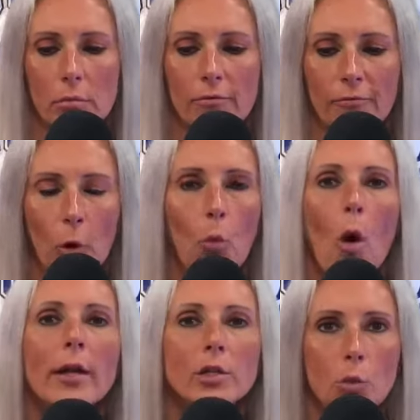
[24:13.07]
for
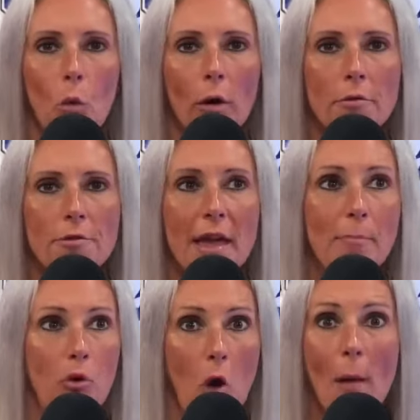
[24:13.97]
what it's worth, they
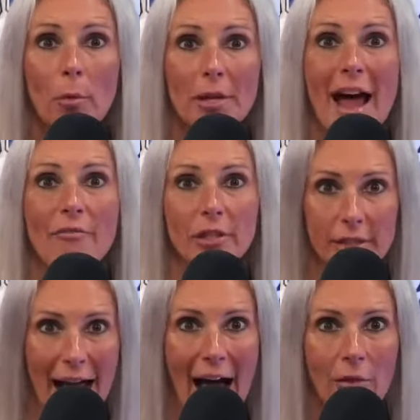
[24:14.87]
probably have the
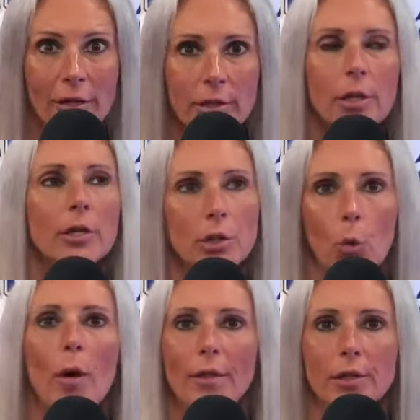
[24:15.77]
talent to
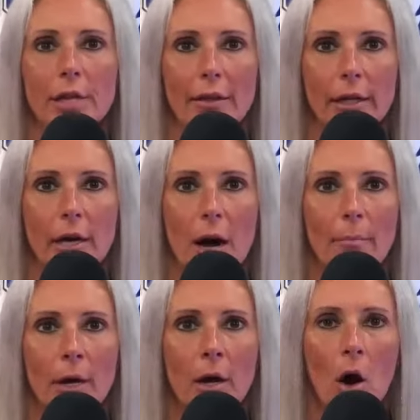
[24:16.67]
win the Stanley
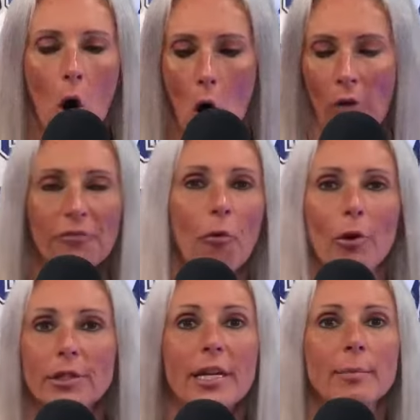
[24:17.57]
Cup. All 4
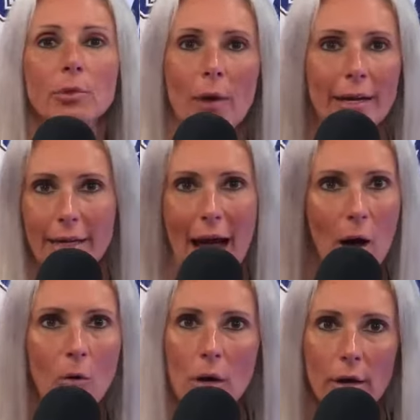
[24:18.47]
teams right
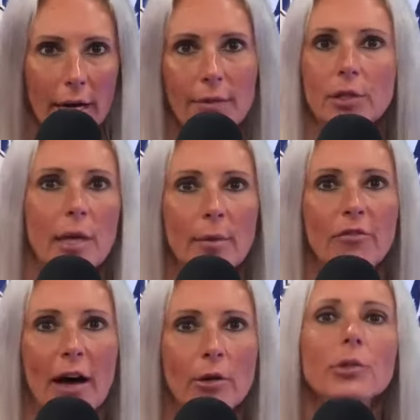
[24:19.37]
now in the
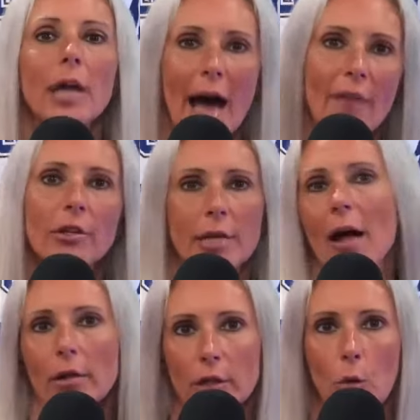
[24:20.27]
semifinals have the
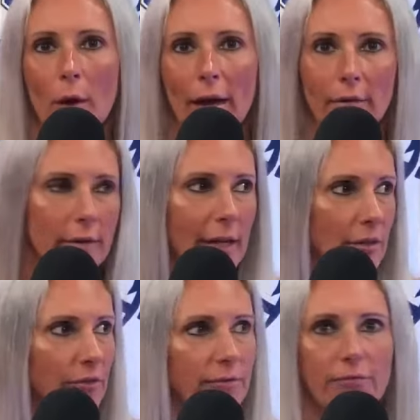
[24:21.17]
talent to win. That's
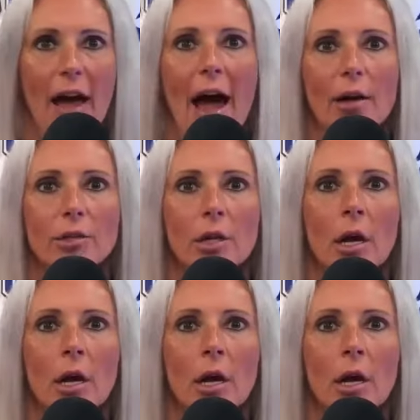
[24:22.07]
facts.